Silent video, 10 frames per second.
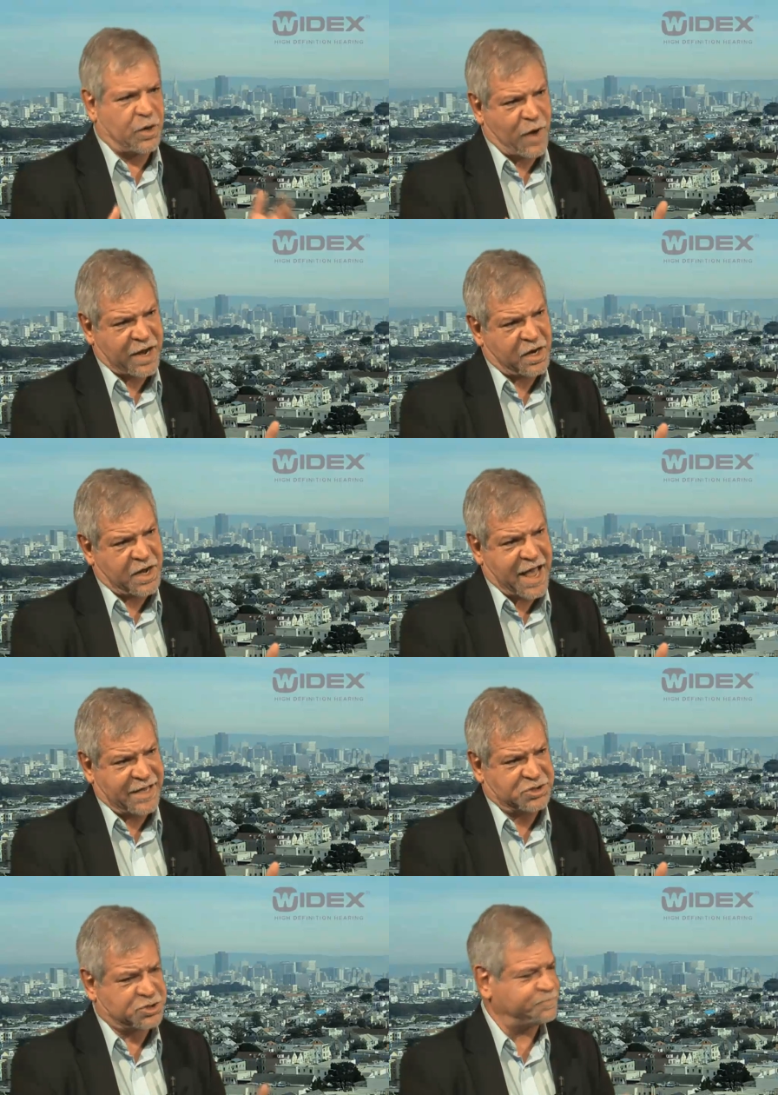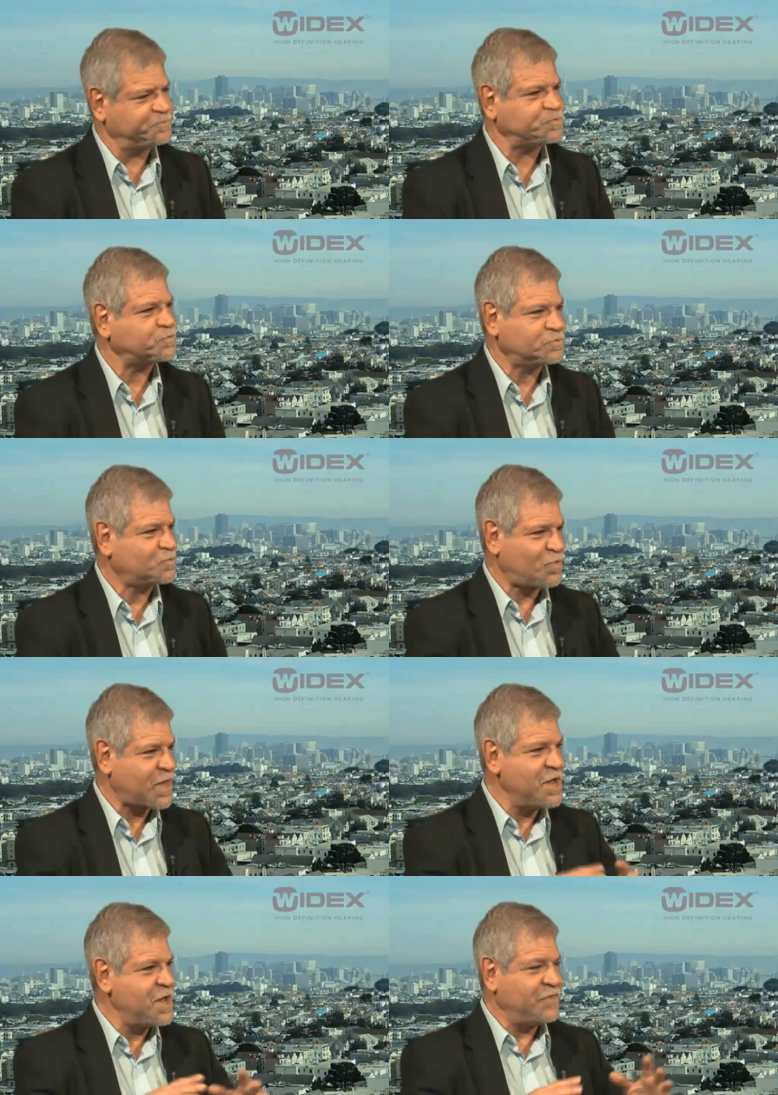and recognize
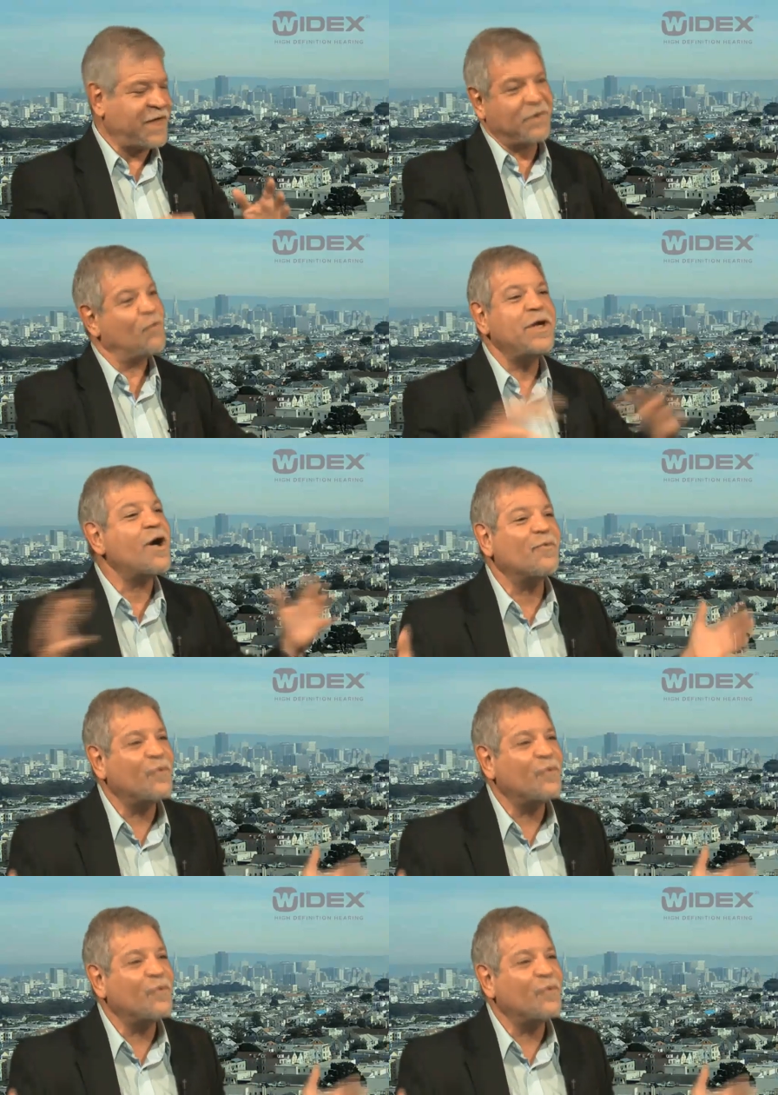that we,